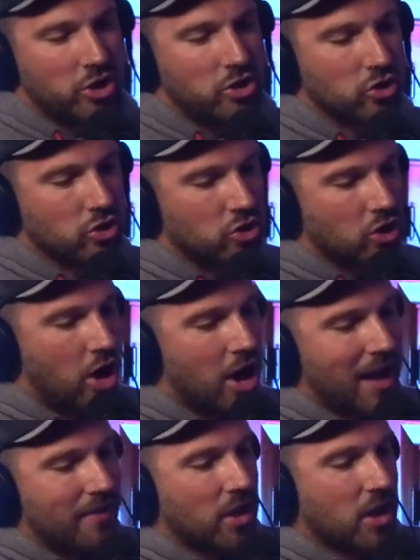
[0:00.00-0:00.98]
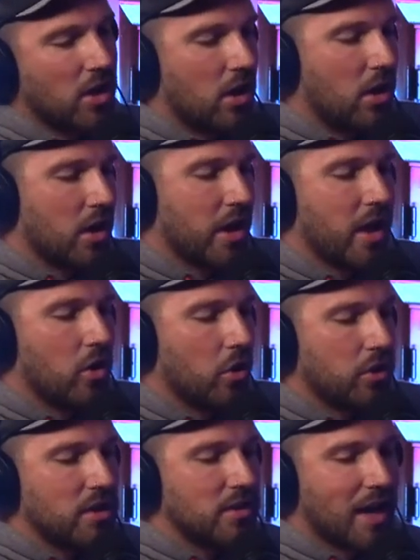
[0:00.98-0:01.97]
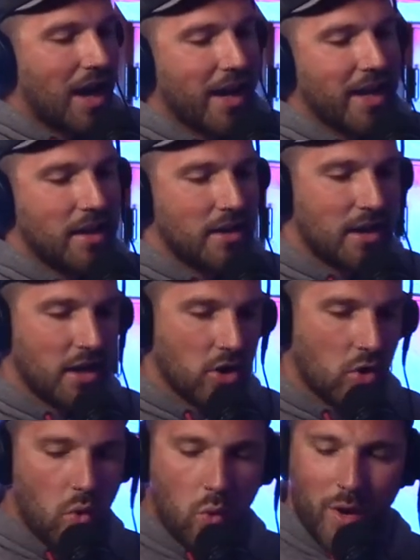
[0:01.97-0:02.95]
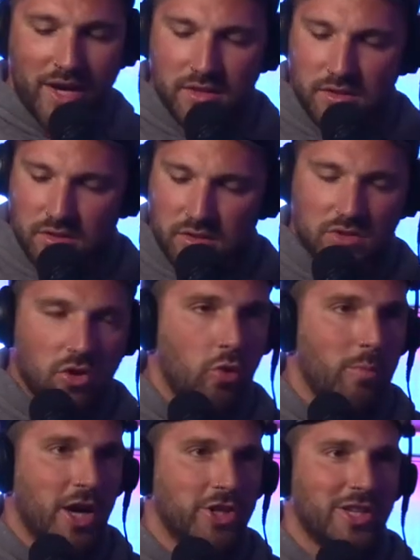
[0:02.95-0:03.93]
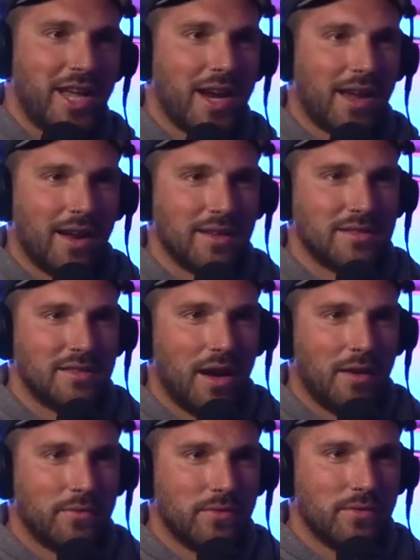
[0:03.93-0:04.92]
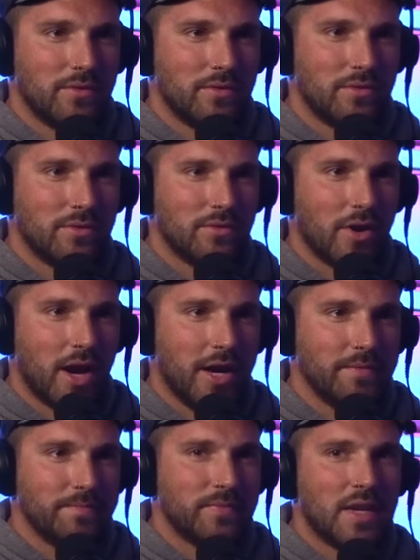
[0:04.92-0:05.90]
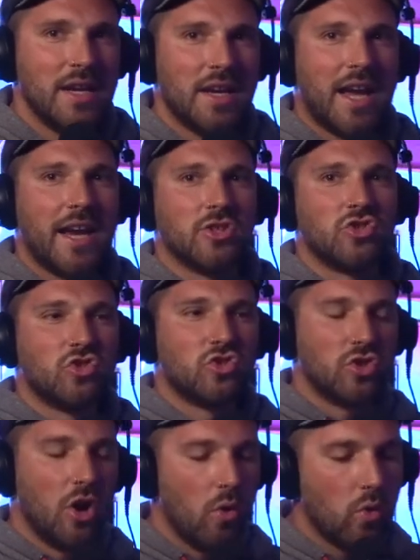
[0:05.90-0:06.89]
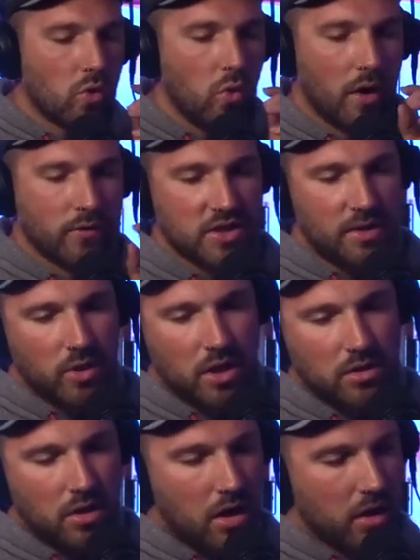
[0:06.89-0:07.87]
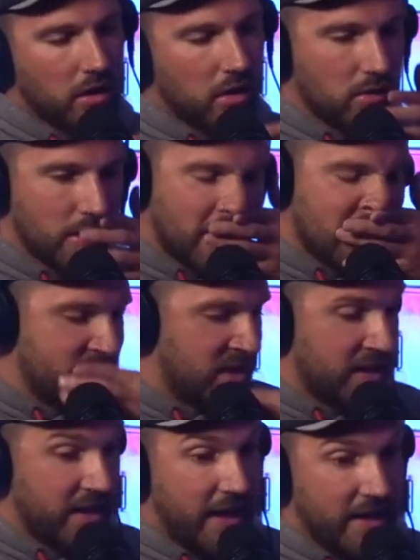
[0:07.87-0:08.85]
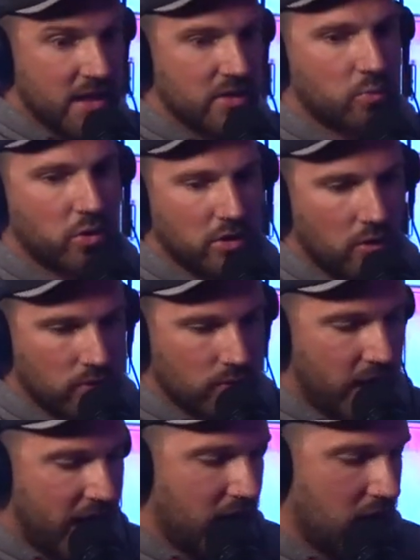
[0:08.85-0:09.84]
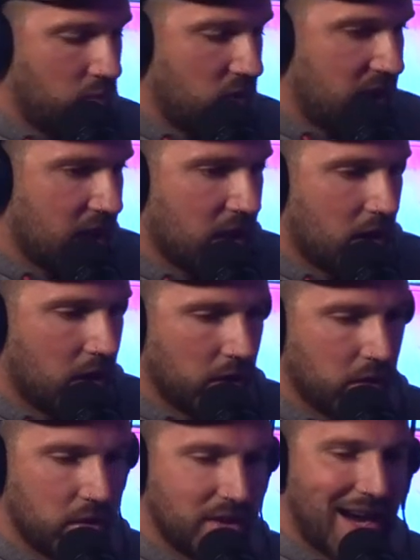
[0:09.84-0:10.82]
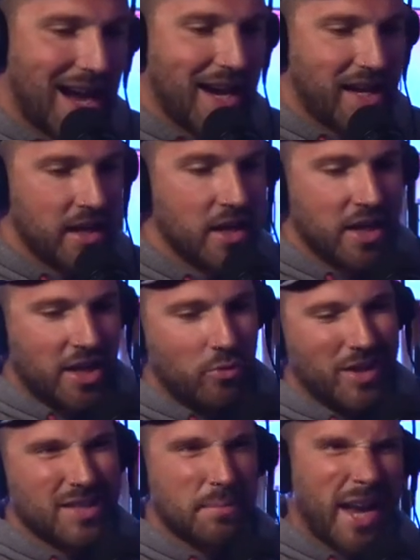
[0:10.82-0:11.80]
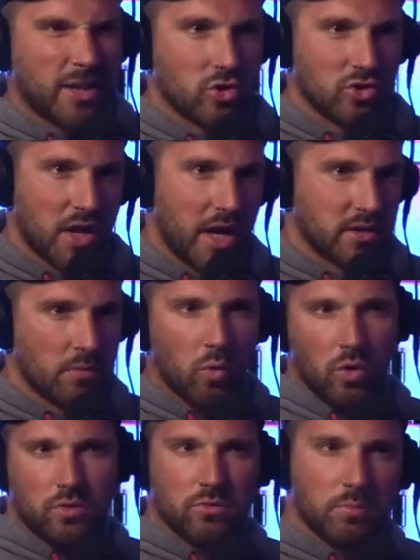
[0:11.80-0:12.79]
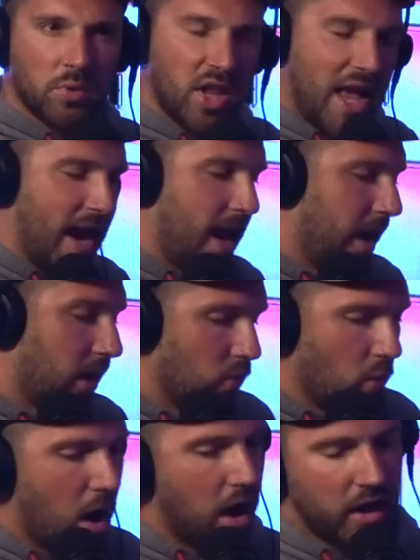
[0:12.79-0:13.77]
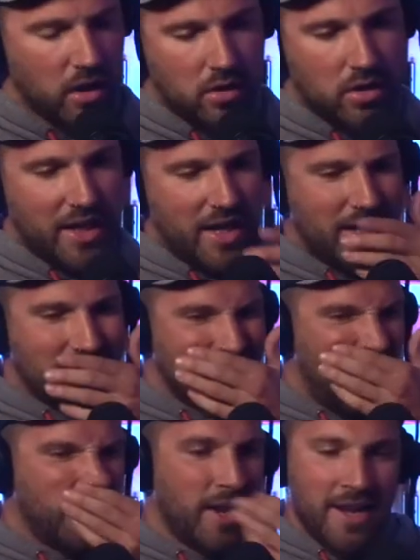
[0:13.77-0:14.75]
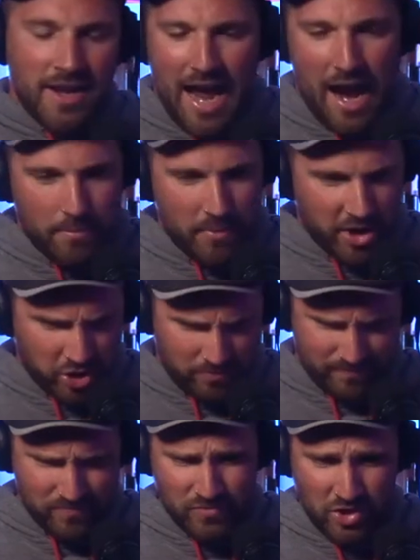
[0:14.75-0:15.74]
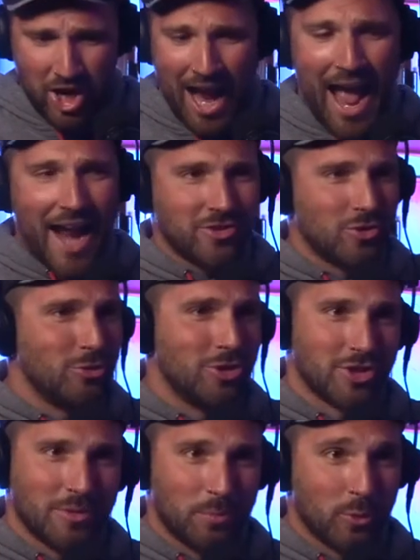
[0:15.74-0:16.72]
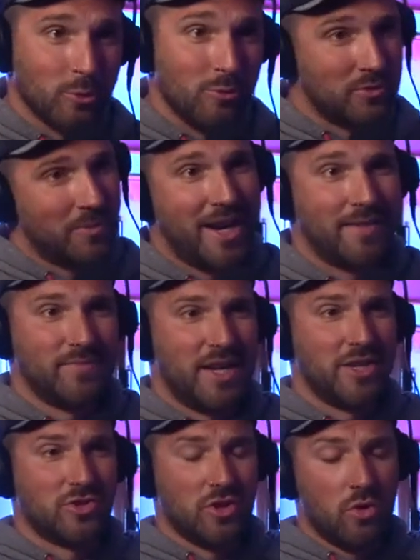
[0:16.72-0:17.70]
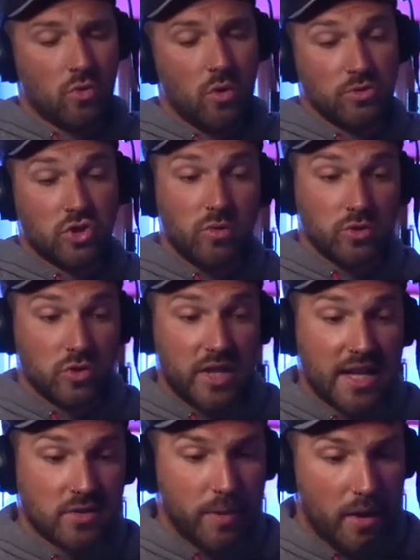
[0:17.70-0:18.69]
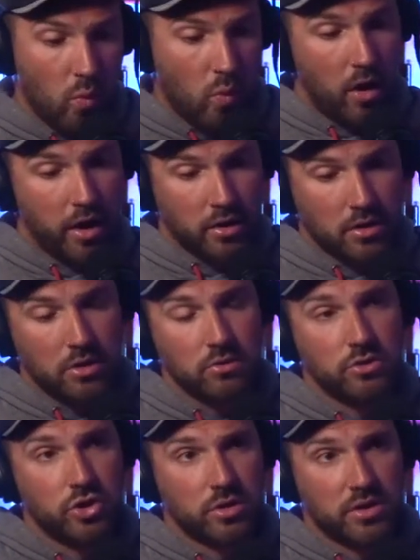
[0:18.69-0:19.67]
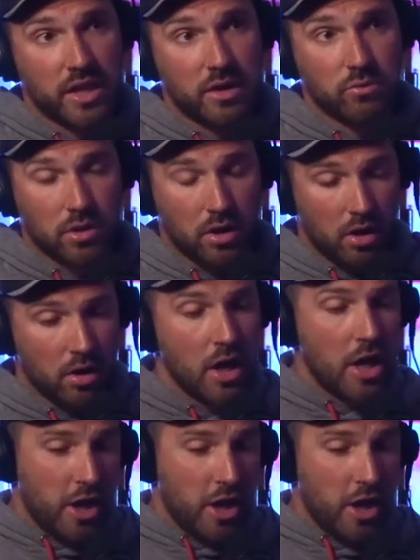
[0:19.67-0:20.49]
Your dog having an unhealthy diet can equate to so much of that kind of stuff, right? Yeah. And it's so cool. Every time we get a dog like her that comes in that is pretty overweight and we get on a good diet, we get them exercising more through playing and walking and all that kind of stuff, how much their attitude just improves, man. It's so cool. Mm-hmm. So mm. so that's been one huge thing with her.